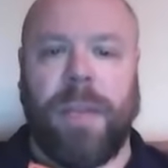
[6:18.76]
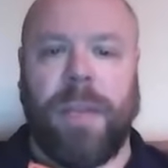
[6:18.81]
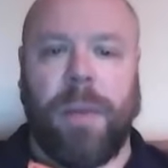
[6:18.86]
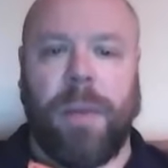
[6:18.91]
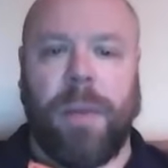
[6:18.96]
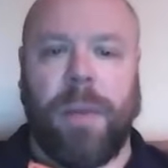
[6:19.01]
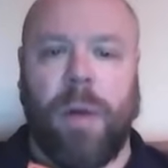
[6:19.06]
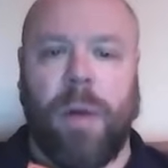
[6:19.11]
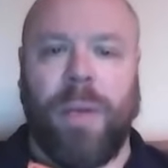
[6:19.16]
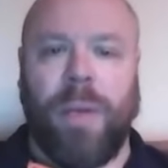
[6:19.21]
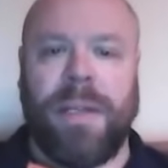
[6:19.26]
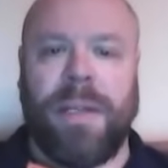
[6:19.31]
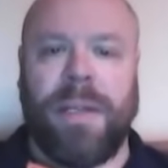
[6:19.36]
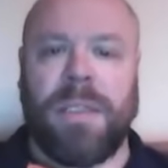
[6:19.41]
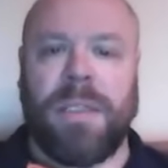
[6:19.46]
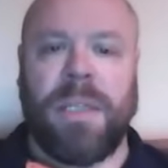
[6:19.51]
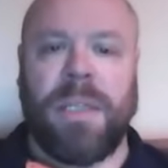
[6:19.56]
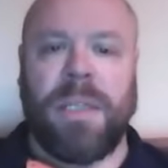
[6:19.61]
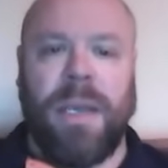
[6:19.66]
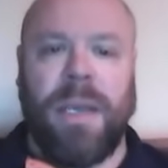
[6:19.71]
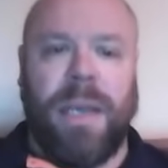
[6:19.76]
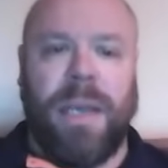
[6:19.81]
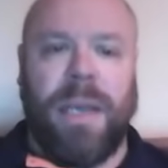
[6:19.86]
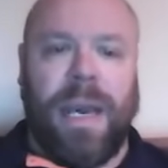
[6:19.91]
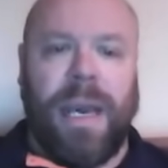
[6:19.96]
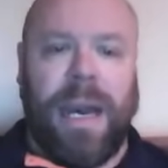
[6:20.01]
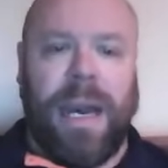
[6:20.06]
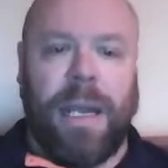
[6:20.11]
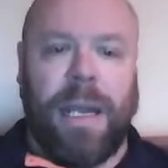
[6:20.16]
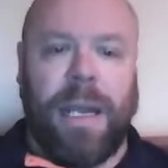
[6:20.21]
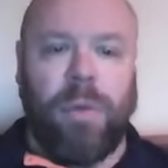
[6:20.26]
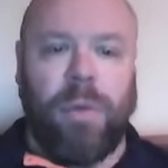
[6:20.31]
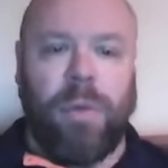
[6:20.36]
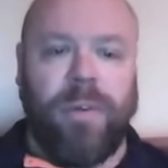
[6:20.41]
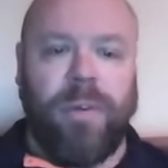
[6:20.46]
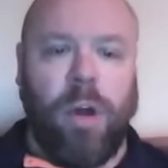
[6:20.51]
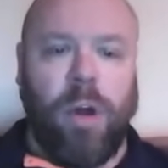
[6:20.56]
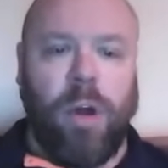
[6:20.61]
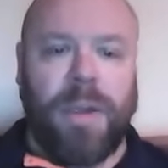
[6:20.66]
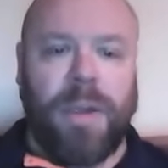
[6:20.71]
millibar winds, and
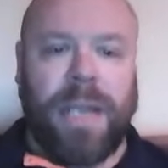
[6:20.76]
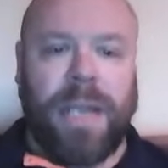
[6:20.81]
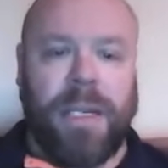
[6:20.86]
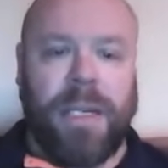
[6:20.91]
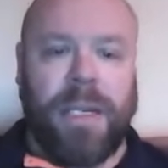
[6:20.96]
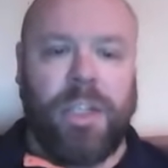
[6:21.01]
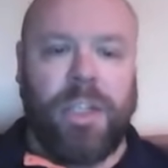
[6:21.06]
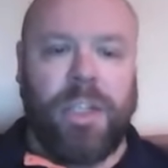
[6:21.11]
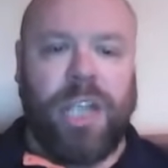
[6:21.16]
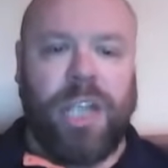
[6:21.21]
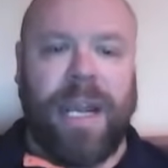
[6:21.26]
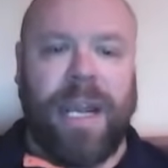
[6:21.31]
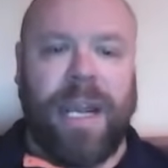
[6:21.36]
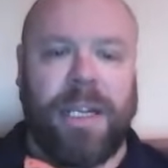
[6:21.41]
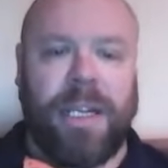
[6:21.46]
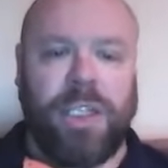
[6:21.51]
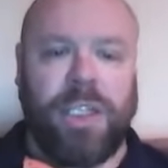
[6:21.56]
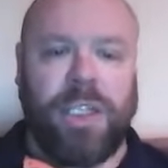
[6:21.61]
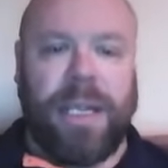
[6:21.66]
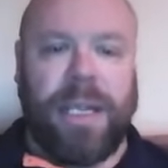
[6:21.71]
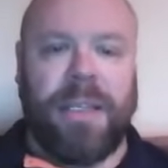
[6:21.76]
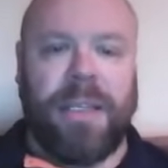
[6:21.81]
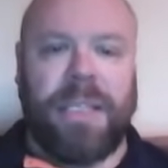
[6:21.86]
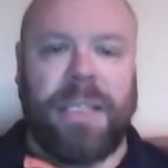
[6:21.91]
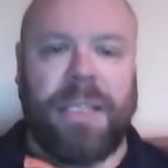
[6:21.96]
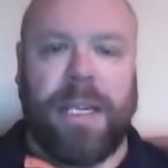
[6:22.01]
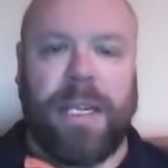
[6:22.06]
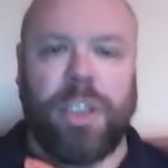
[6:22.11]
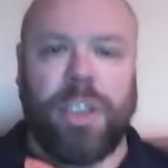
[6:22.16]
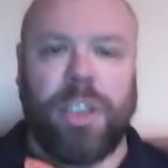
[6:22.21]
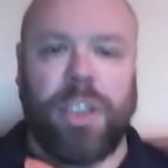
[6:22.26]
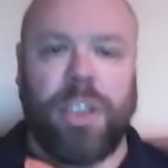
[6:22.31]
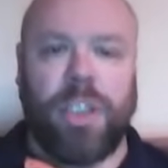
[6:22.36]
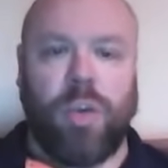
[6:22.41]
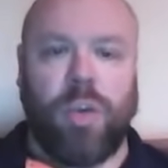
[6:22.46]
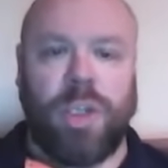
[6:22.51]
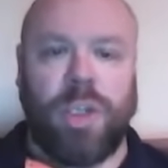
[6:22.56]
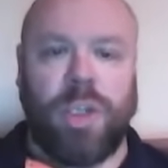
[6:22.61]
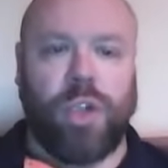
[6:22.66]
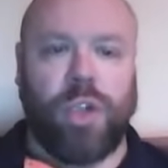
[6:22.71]
we've got that jet ex extension.
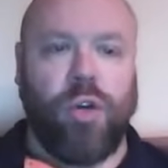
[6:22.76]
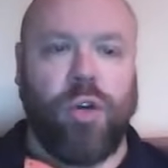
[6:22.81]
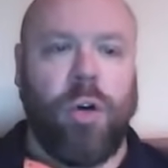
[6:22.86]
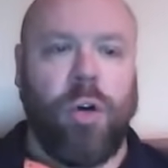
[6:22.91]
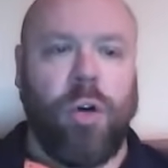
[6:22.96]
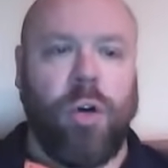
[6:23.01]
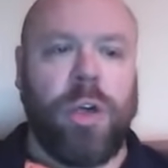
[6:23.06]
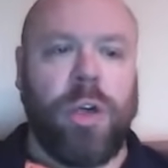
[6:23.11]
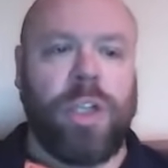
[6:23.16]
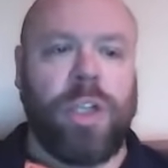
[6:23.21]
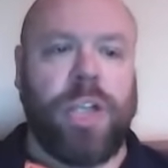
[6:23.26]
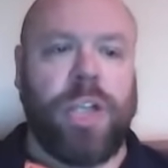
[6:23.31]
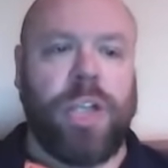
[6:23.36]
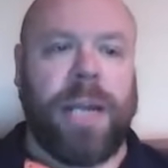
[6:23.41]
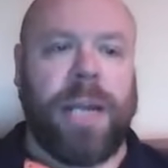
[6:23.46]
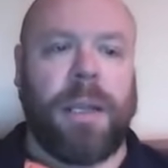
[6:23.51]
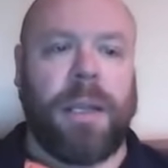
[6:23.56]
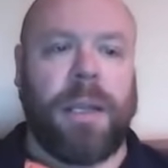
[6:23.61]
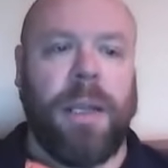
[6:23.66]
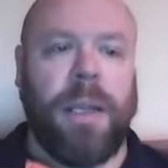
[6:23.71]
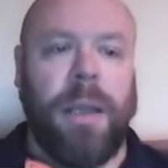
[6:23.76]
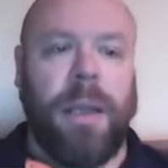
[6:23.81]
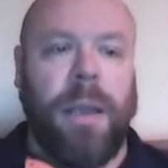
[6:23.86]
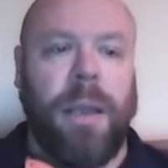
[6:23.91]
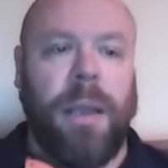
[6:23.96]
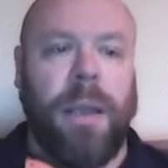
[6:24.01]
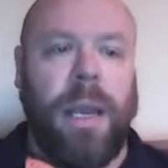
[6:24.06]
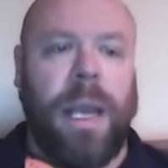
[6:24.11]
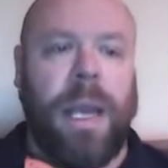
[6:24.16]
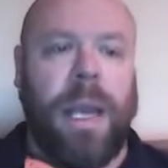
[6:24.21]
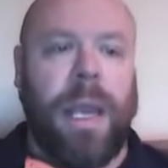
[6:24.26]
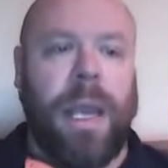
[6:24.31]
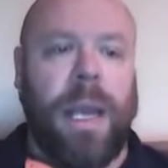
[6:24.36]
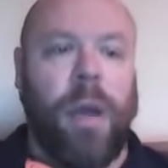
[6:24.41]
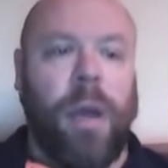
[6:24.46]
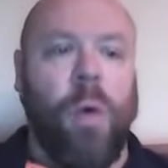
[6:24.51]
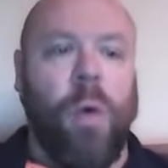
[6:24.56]
So a stronger jet uh,